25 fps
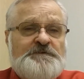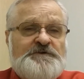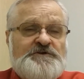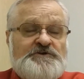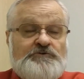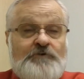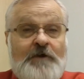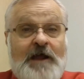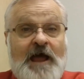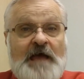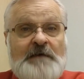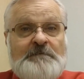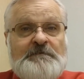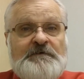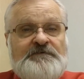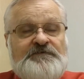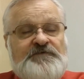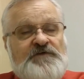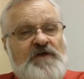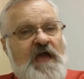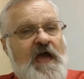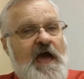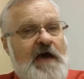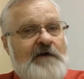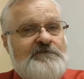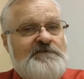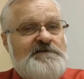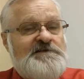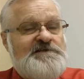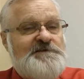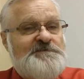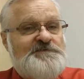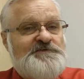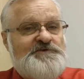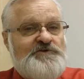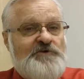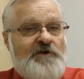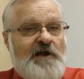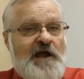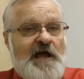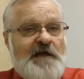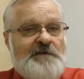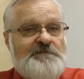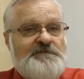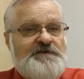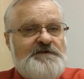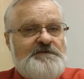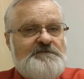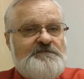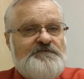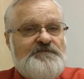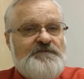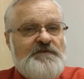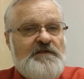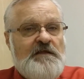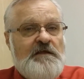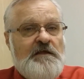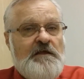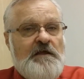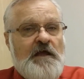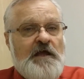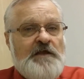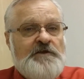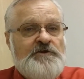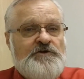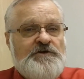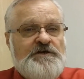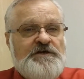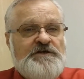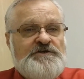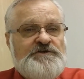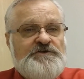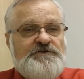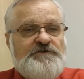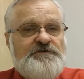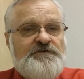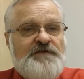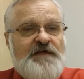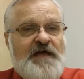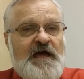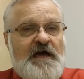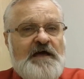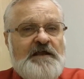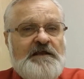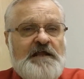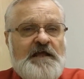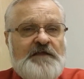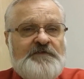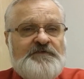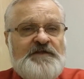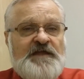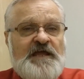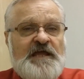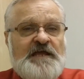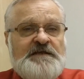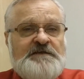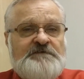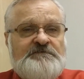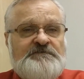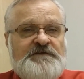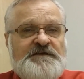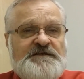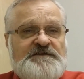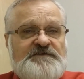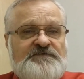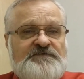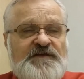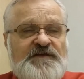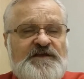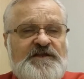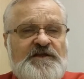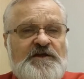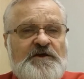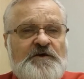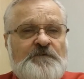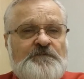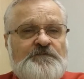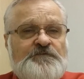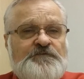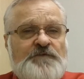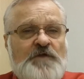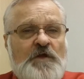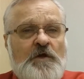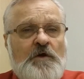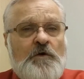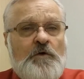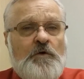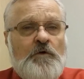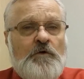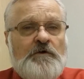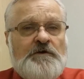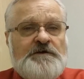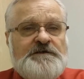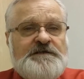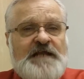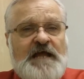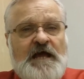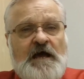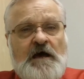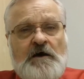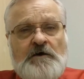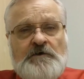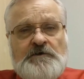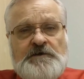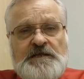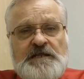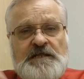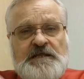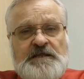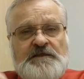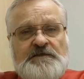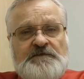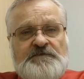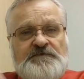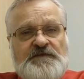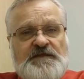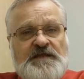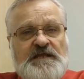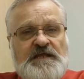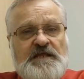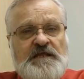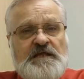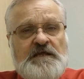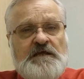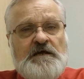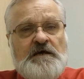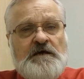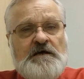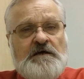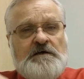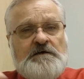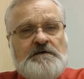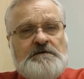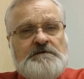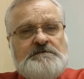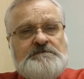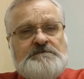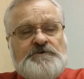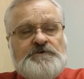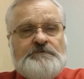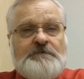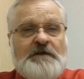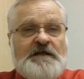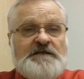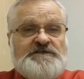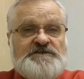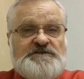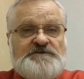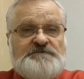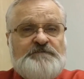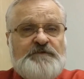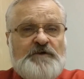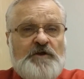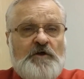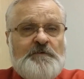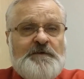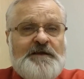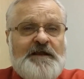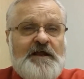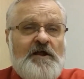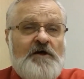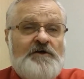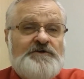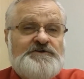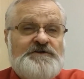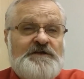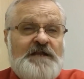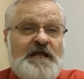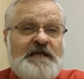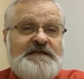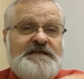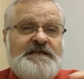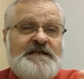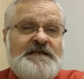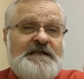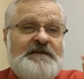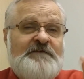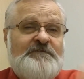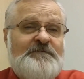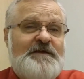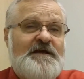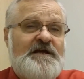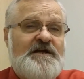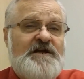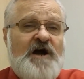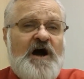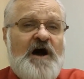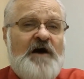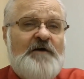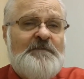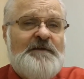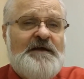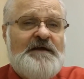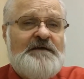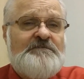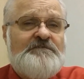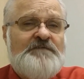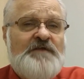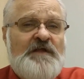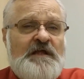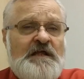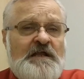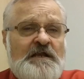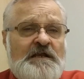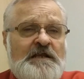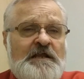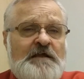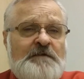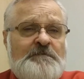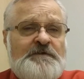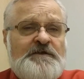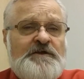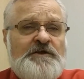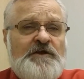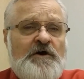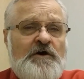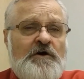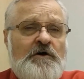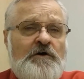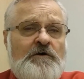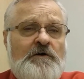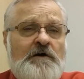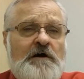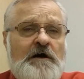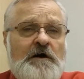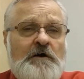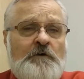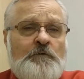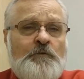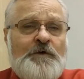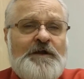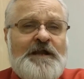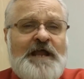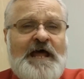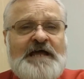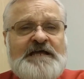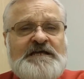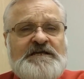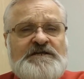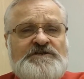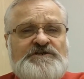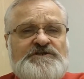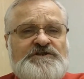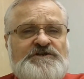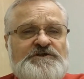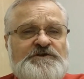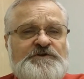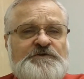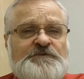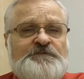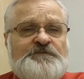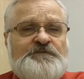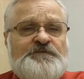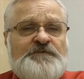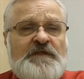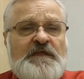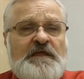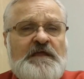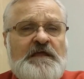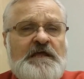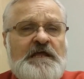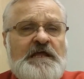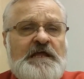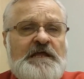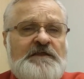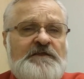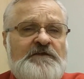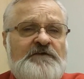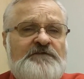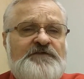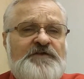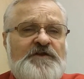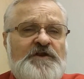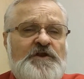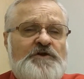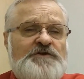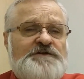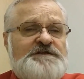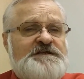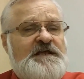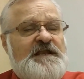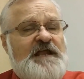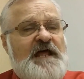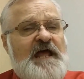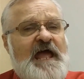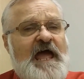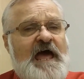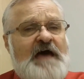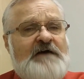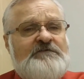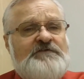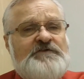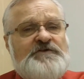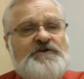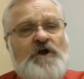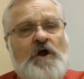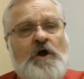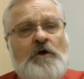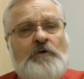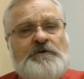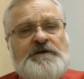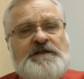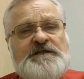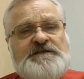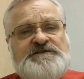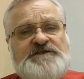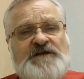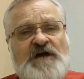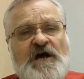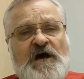subscribe if you haven't subscribed. And you can do that at the end of video or down in the uh, directions below. But I'd also like you to leave me a comment. Let me know uh, what I can do in the videos that I haven't already